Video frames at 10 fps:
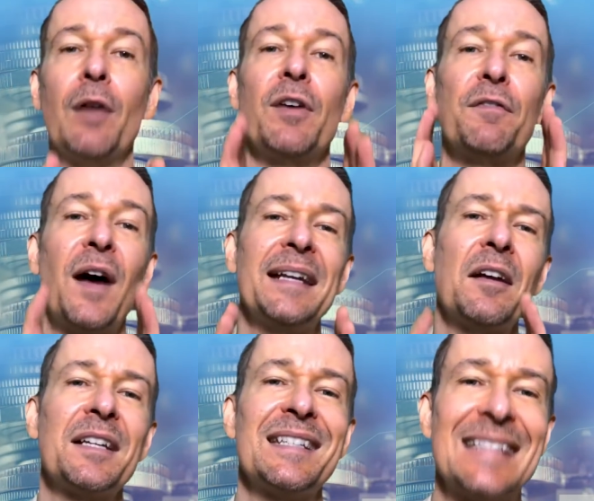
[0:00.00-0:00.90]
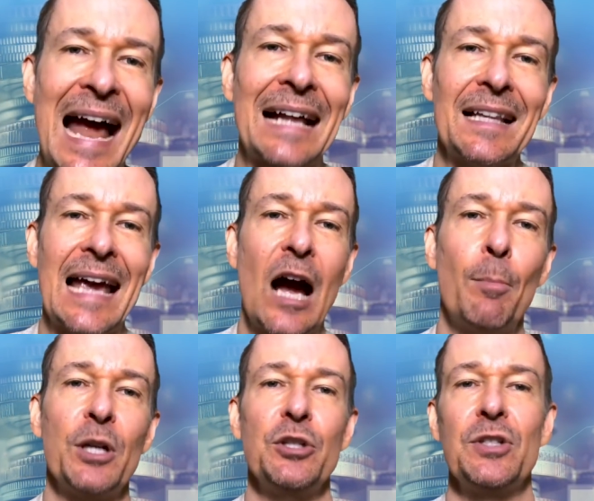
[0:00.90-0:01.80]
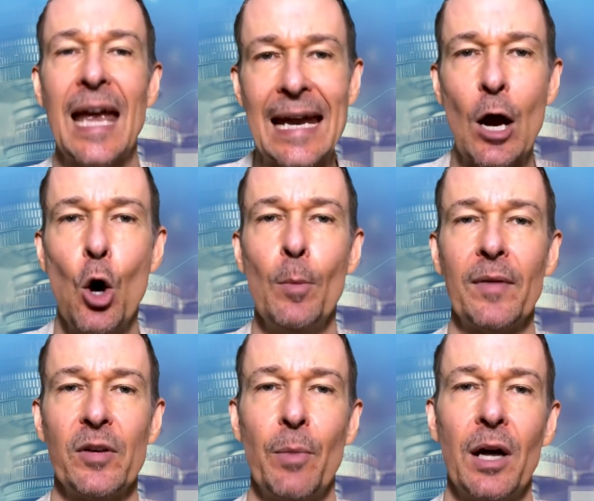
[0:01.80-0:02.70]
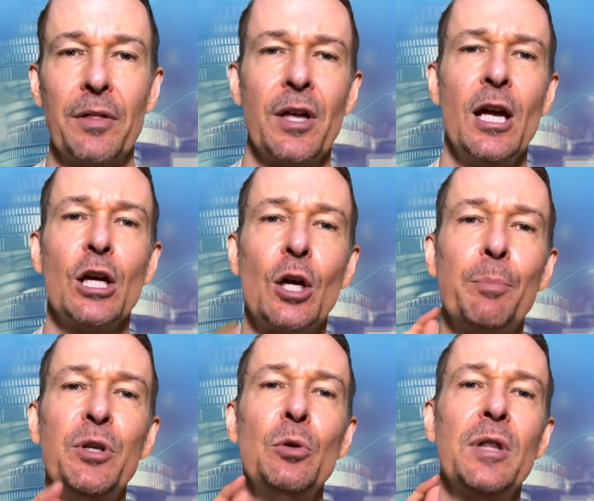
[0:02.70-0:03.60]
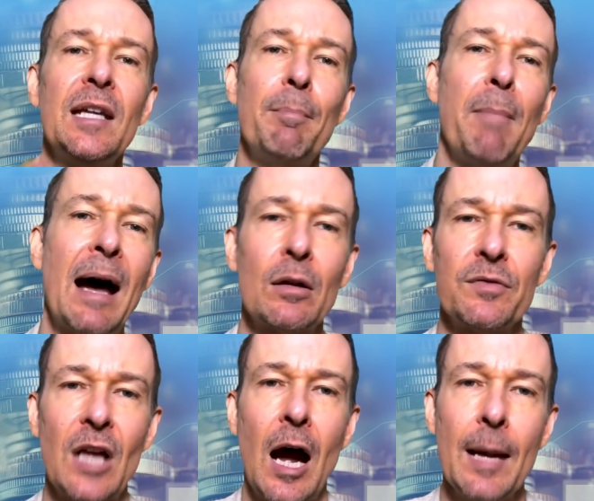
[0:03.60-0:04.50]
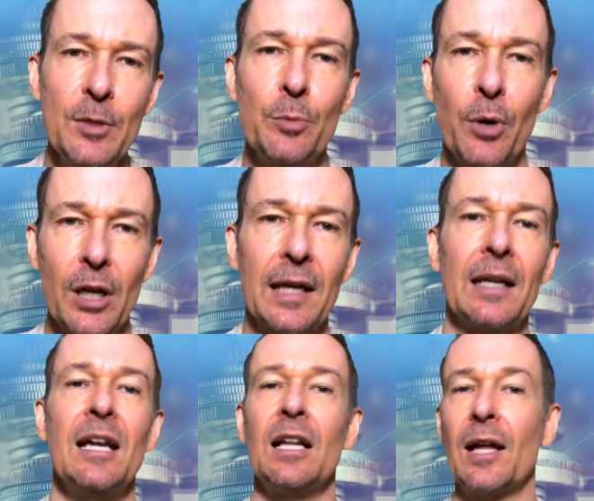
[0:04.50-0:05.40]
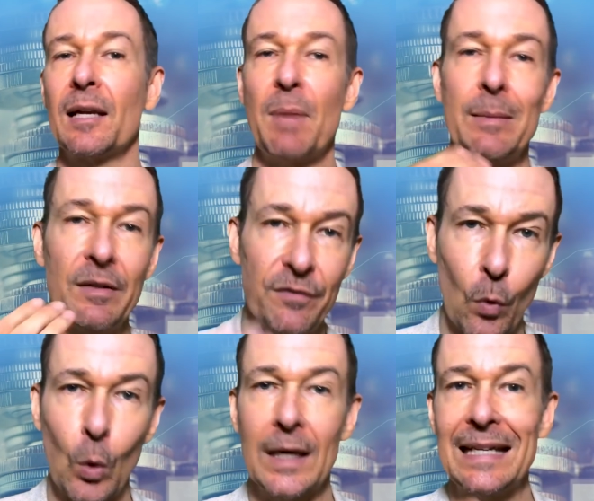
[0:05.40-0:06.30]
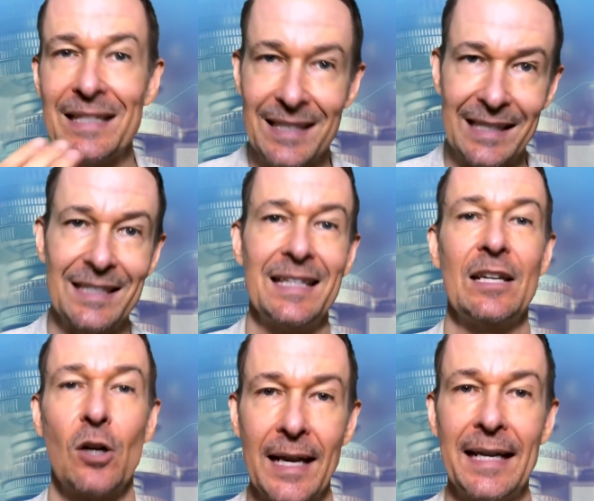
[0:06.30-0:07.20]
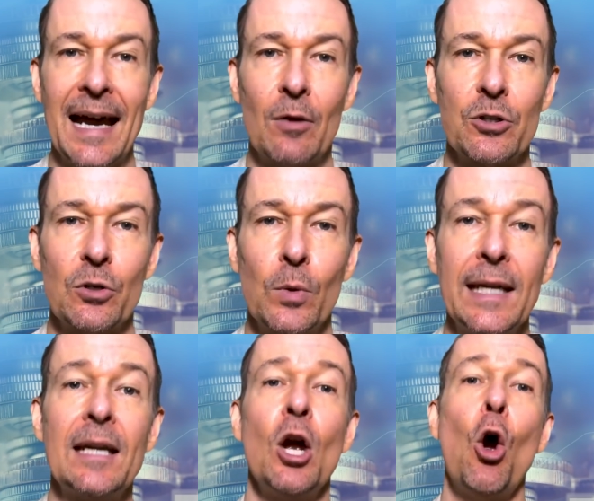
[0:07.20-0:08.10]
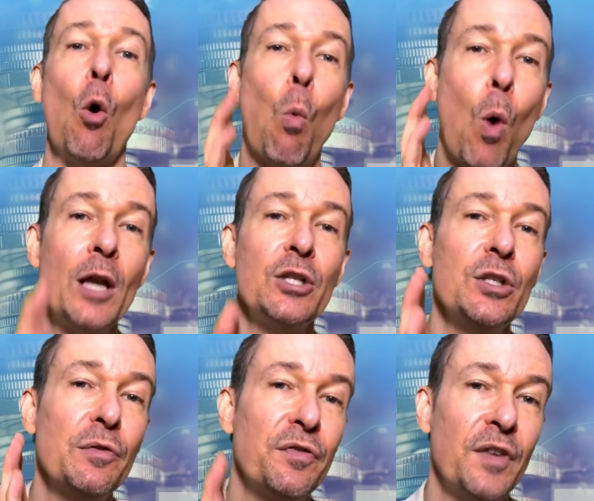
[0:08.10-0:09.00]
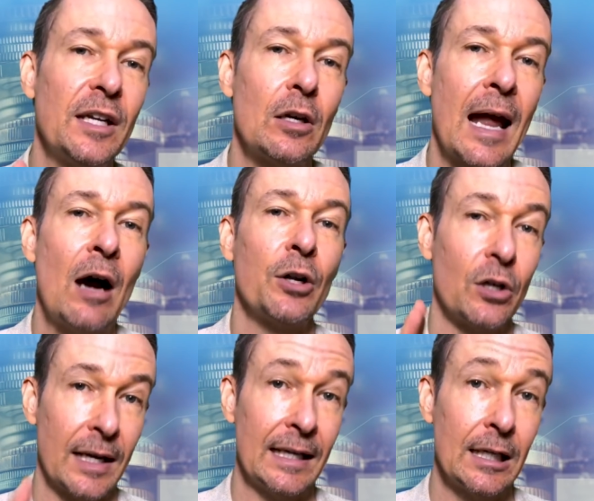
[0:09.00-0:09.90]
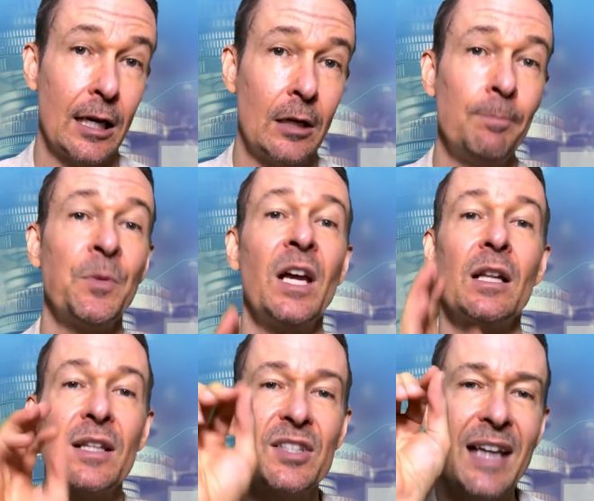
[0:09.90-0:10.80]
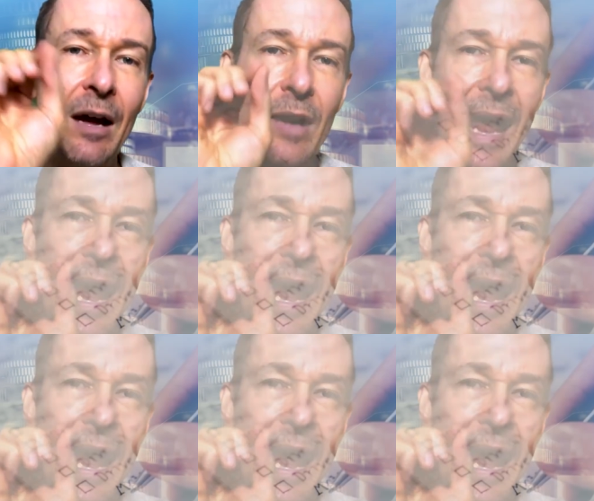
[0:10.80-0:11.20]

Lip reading: off, find out exactly how much you take home every month. Compute the amount of time you put in, like maybe 40, 60, or 80 hours a week. Once you've figured out your income, list down